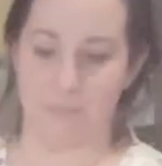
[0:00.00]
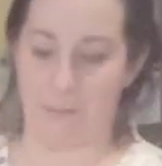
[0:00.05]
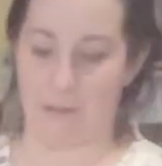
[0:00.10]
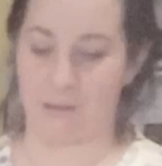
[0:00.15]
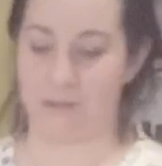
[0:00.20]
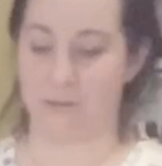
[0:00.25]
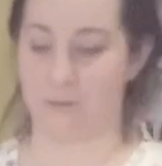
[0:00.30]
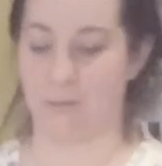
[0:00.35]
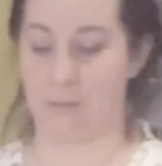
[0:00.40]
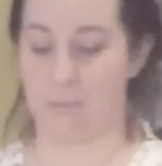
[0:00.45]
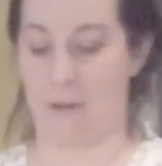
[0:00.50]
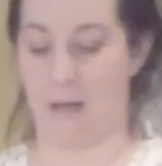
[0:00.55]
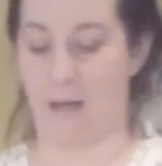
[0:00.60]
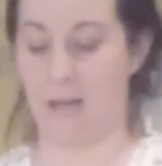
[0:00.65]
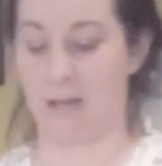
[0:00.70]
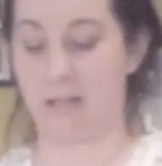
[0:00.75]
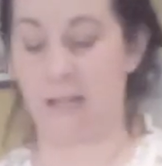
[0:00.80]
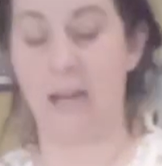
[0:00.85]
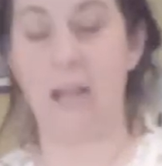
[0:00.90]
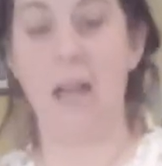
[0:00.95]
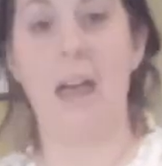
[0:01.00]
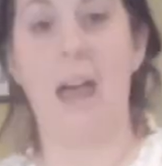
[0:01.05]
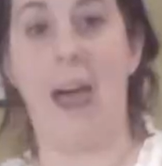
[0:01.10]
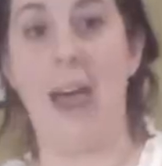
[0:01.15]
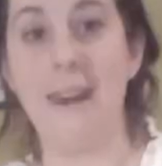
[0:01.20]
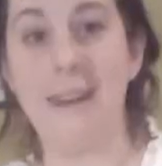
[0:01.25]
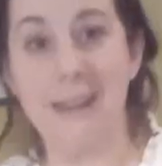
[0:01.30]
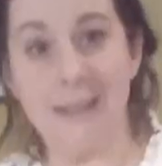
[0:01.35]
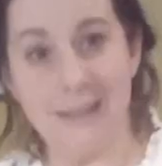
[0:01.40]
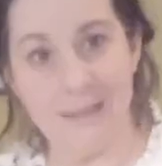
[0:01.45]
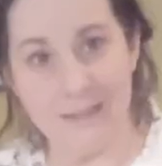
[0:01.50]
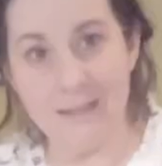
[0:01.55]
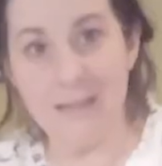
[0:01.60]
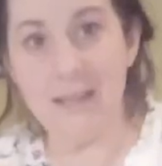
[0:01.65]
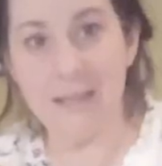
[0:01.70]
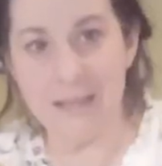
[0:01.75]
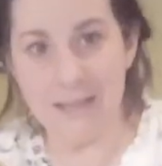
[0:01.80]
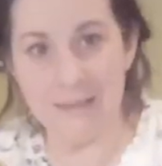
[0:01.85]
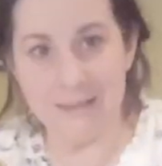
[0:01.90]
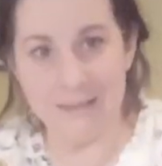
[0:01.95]
muscle in the body, and it
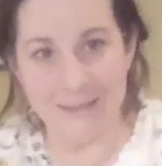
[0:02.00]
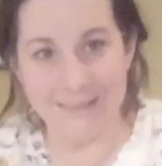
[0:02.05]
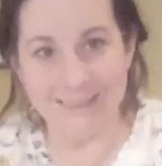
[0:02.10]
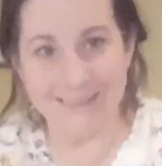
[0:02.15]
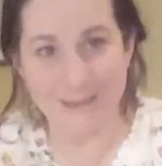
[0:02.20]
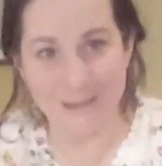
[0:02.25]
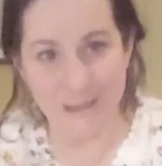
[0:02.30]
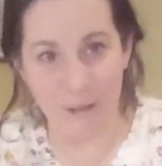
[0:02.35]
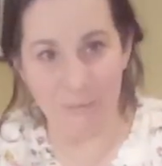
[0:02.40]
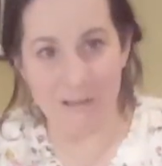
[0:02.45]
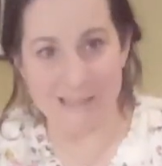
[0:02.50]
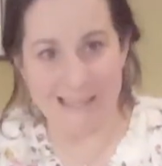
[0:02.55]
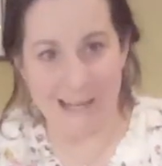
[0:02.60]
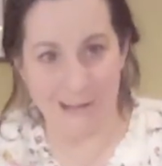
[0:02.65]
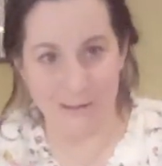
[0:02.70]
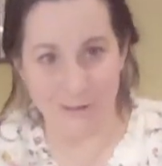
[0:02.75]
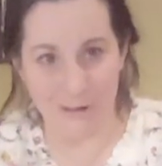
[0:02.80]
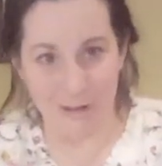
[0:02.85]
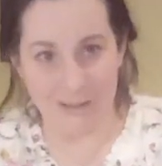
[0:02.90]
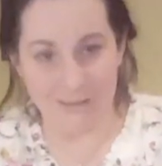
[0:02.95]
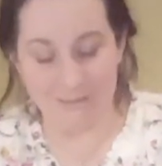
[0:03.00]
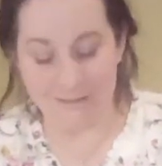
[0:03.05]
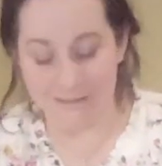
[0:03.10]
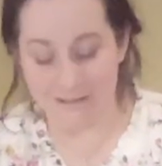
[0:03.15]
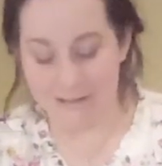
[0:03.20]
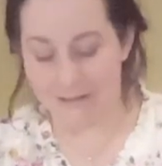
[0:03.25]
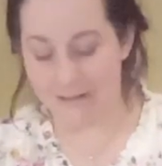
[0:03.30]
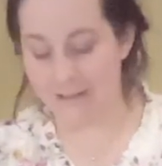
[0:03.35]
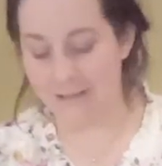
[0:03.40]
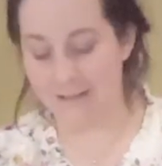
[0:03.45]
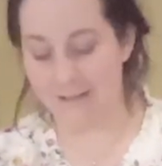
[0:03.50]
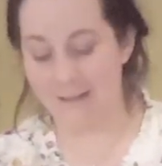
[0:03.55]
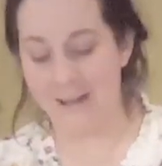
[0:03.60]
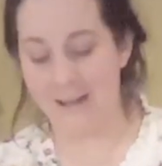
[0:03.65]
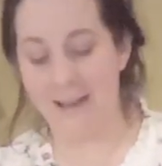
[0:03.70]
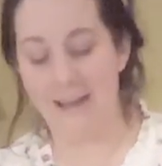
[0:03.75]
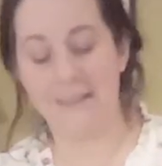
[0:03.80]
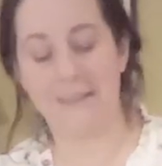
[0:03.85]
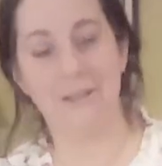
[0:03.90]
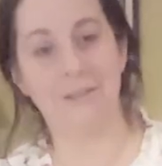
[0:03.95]
needs some attention.
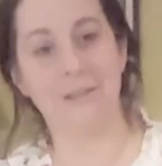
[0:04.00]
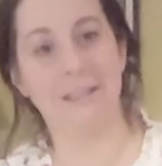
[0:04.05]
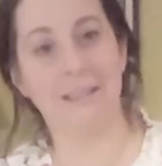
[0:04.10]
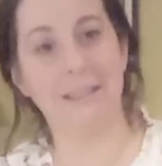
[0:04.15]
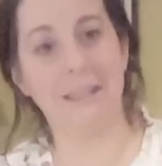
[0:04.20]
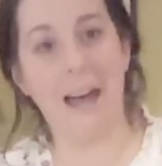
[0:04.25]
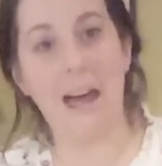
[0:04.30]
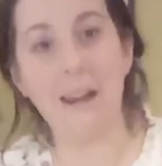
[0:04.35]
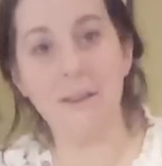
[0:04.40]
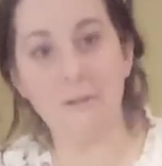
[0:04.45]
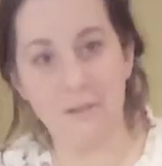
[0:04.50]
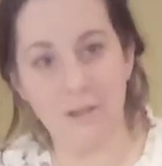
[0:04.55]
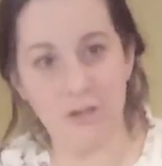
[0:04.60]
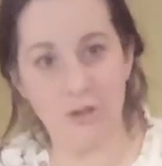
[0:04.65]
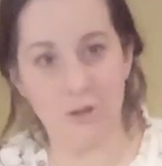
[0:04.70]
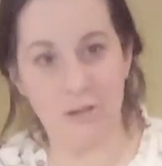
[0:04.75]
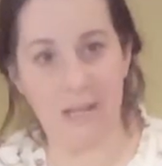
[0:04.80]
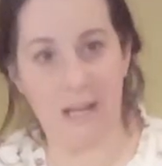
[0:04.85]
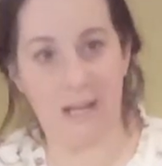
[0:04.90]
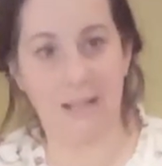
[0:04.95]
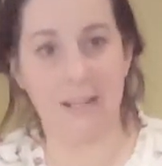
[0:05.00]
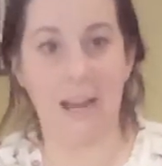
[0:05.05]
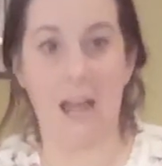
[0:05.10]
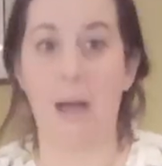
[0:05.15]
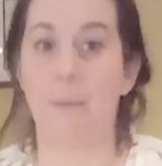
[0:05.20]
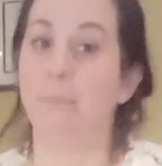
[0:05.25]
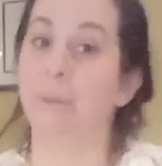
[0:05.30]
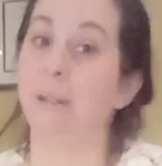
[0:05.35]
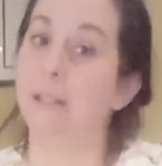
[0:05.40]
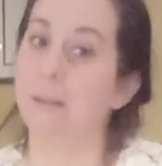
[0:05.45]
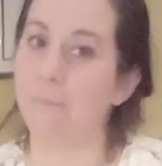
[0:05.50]
There's a lot of issues that can happen. As a